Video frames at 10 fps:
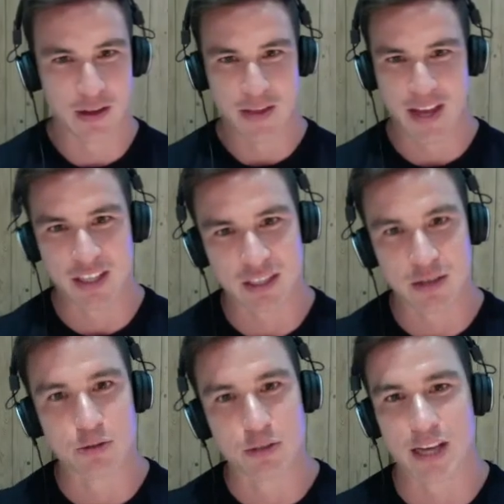and
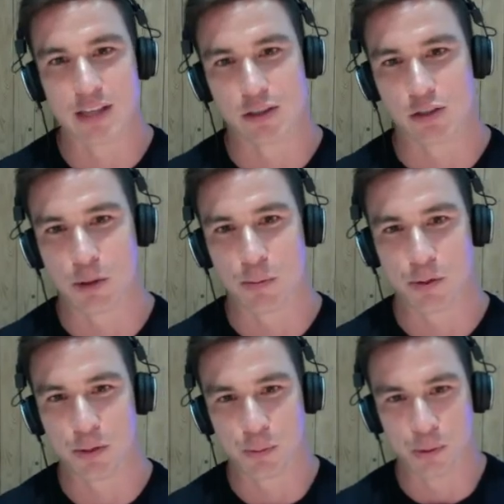still get to the top
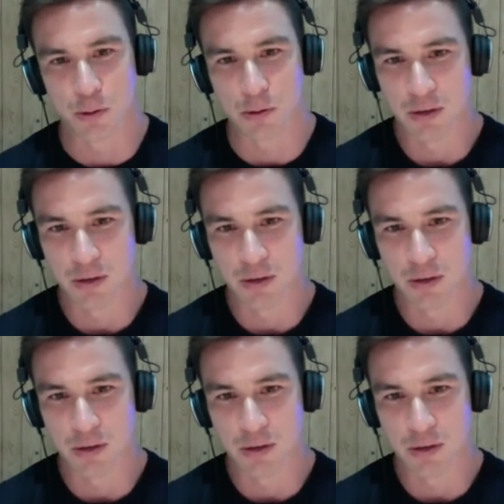of the sport.